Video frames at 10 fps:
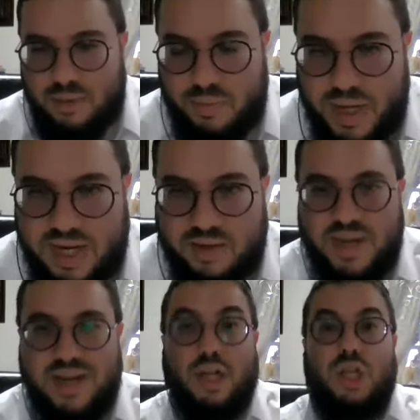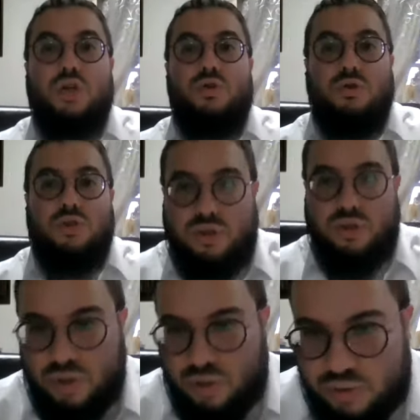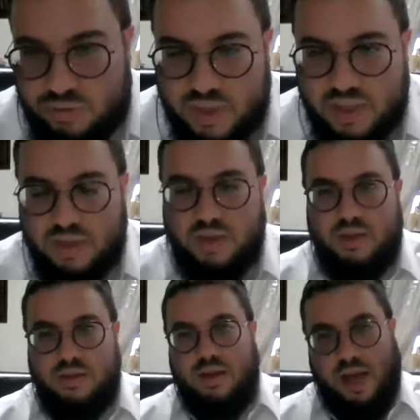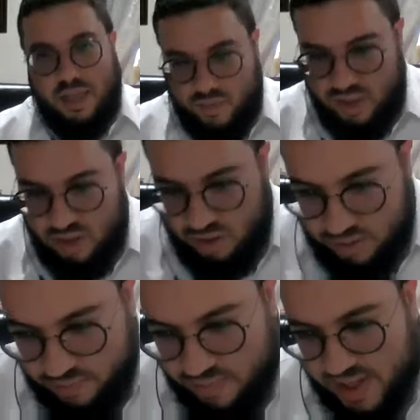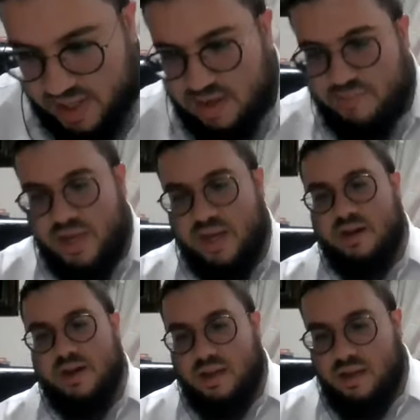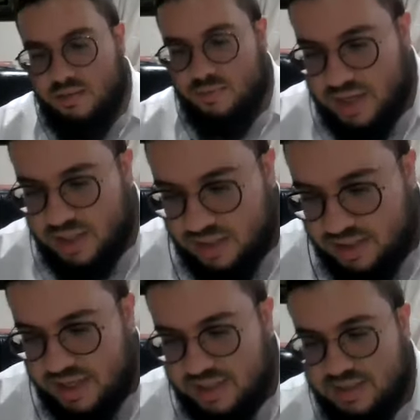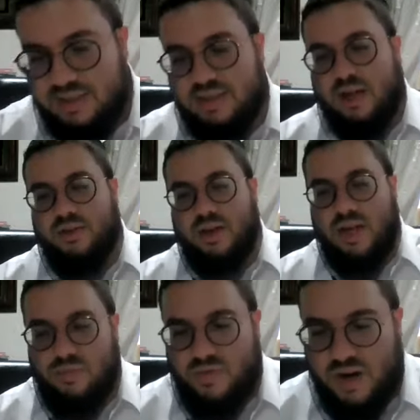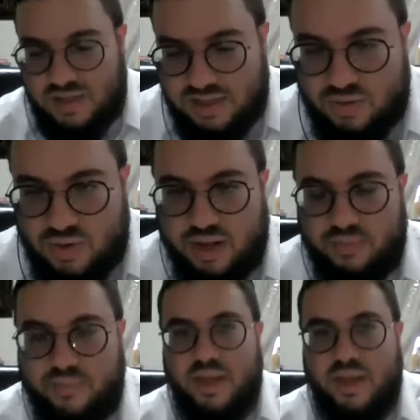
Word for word: Benjamin alludes to, as we know, Benjamin, Rashi says, is on the name of Eretz Israel.